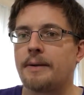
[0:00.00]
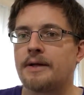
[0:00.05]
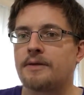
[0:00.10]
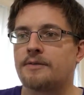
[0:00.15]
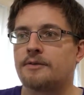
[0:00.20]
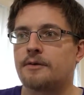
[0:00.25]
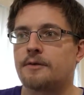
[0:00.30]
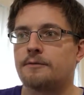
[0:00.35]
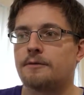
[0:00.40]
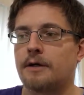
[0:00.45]

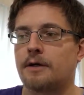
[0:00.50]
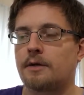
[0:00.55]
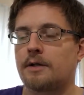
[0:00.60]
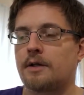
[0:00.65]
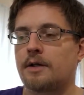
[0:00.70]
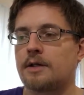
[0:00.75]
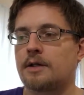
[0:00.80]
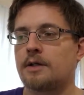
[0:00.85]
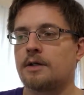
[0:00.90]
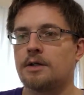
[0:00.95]
It's a very
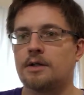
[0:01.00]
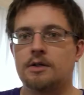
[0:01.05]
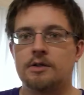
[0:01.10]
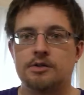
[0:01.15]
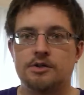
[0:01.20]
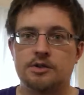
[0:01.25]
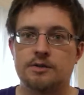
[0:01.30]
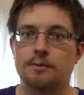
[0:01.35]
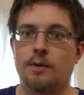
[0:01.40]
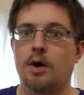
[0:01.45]
like
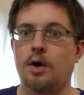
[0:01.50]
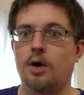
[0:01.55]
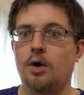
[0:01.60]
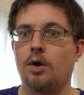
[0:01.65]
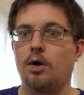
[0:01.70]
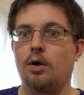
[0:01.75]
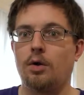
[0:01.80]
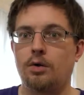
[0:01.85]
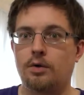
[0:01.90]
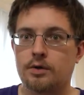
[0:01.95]

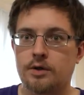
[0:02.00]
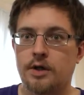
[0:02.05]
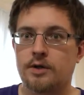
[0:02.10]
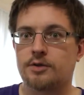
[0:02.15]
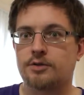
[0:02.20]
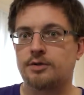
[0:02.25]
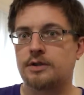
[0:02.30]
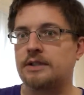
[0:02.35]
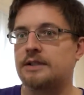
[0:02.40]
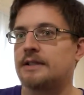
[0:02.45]
small
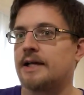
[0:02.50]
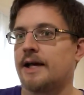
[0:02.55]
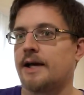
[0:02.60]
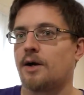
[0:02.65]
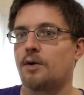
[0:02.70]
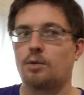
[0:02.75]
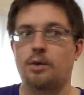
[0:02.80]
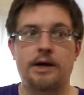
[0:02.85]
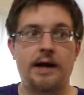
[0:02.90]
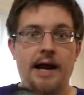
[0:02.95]
country
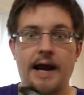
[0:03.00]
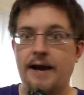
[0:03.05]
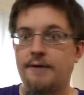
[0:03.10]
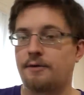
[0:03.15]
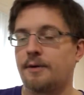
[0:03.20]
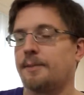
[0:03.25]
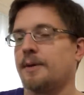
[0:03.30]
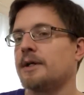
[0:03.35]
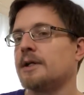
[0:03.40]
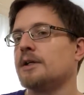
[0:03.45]
town where
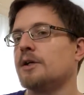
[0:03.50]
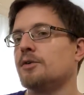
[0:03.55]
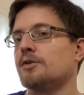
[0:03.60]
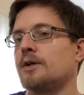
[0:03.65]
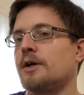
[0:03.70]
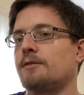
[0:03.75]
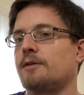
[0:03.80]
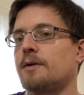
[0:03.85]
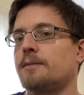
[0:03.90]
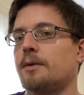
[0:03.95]
everybody
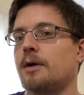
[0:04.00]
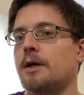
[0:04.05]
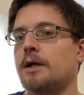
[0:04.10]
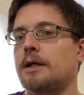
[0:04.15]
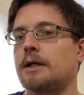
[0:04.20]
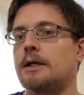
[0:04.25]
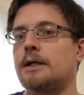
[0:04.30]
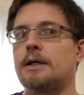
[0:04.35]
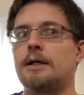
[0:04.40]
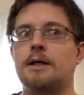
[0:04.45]
knows
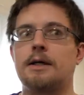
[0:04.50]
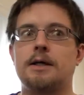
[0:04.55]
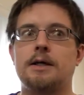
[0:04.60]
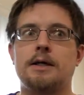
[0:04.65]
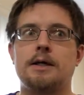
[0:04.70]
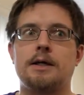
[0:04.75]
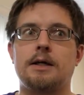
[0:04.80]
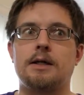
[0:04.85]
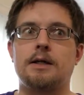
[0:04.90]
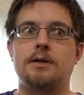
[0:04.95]
everybody,
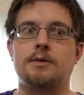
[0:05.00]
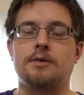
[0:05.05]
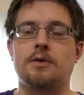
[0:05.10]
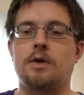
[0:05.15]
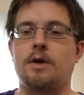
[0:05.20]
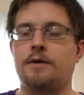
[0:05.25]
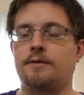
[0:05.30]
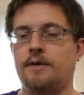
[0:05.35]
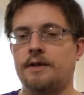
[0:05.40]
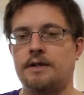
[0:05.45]
and there's a
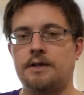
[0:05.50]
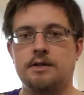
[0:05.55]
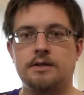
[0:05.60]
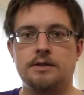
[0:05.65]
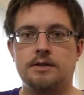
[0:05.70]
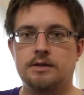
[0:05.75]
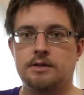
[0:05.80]
lot of like